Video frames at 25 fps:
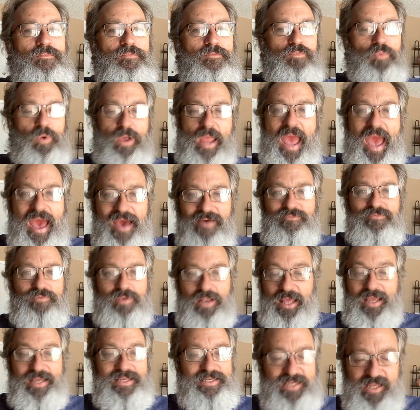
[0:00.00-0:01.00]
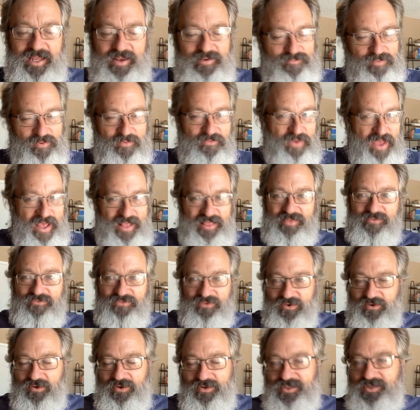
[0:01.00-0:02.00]
we have, like I said at the
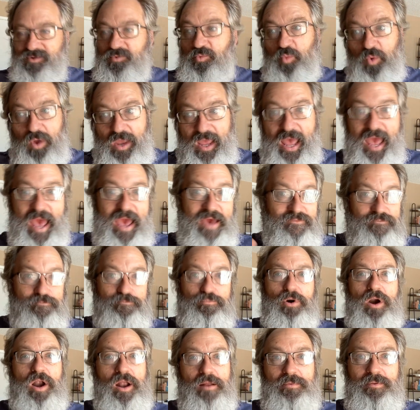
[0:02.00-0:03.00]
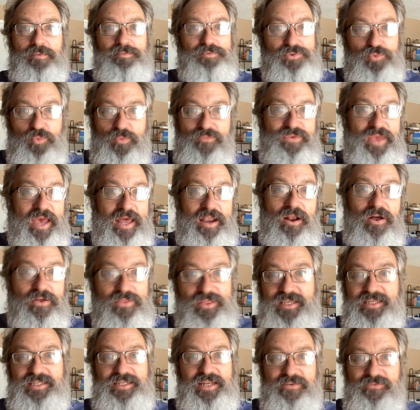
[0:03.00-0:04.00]
first, we have problems. We've got all
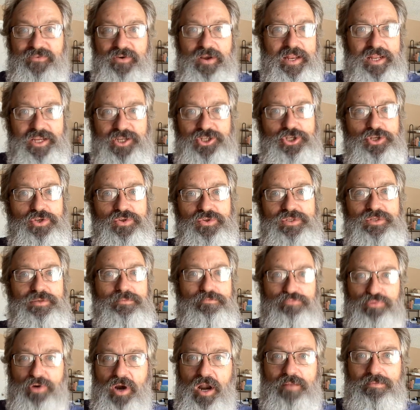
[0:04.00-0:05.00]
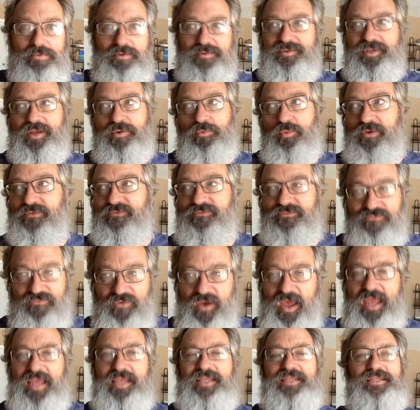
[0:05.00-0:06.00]
these different issues and problems that we
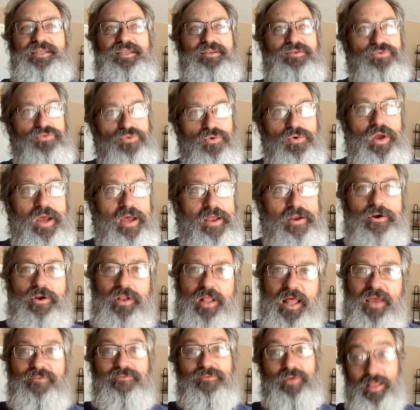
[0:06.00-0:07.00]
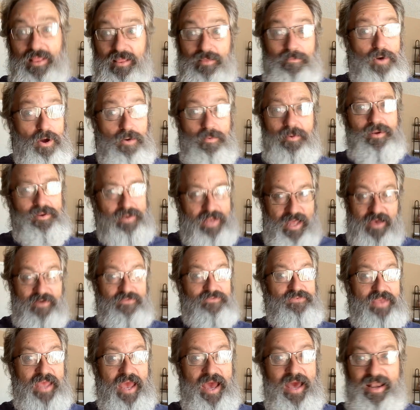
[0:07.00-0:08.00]
face throughout our life. At the moment,
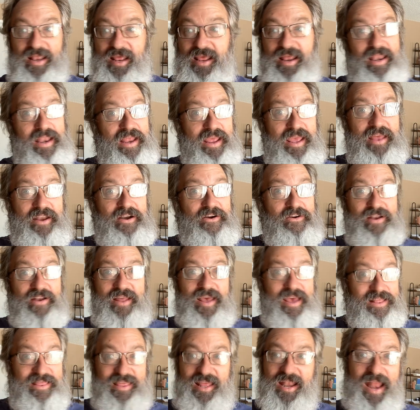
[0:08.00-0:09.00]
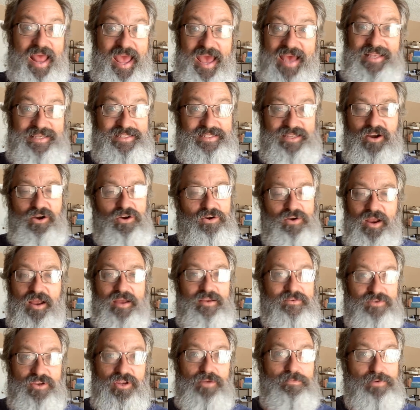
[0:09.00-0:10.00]
I've got an internet that has, or
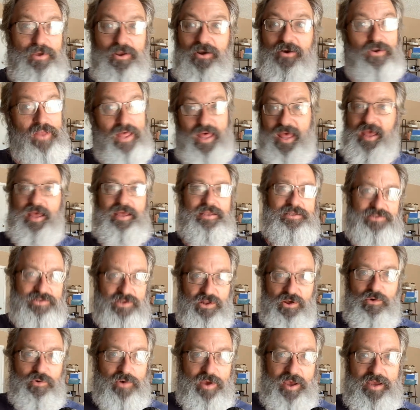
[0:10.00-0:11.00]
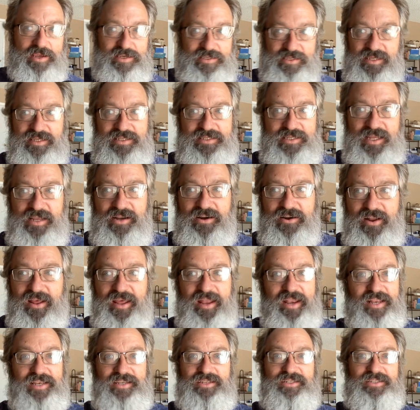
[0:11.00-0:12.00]
a computer that has no access to
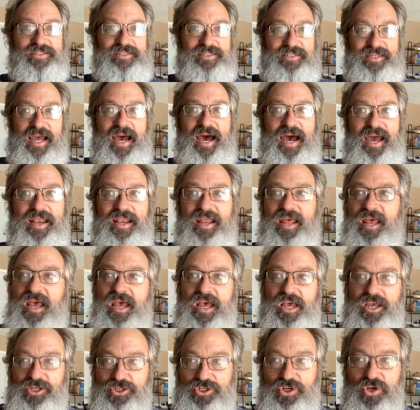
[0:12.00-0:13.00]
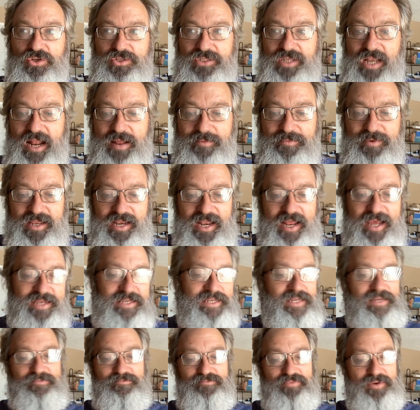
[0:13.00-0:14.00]
internet. It just died. Shows that I'm
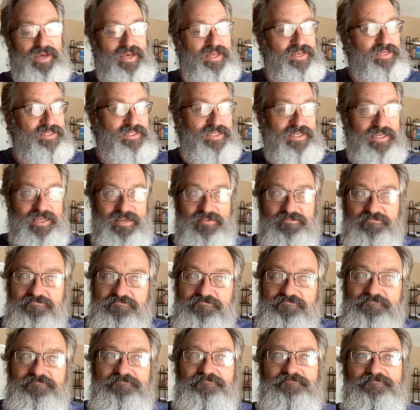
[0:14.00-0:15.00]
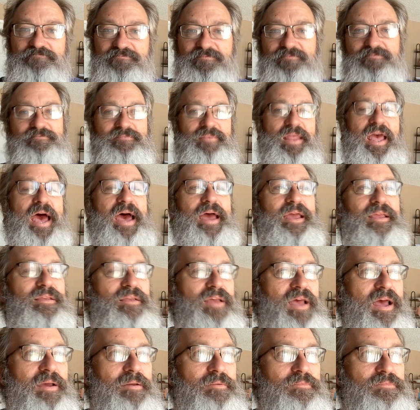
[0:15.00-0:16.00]
connected, but I,
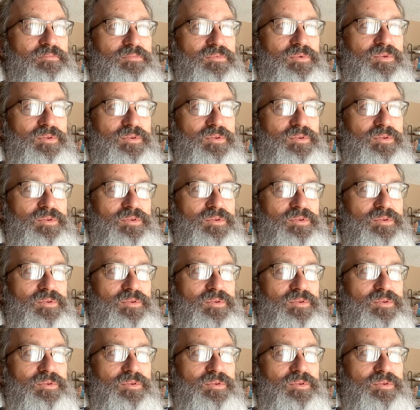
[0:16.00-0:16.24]
I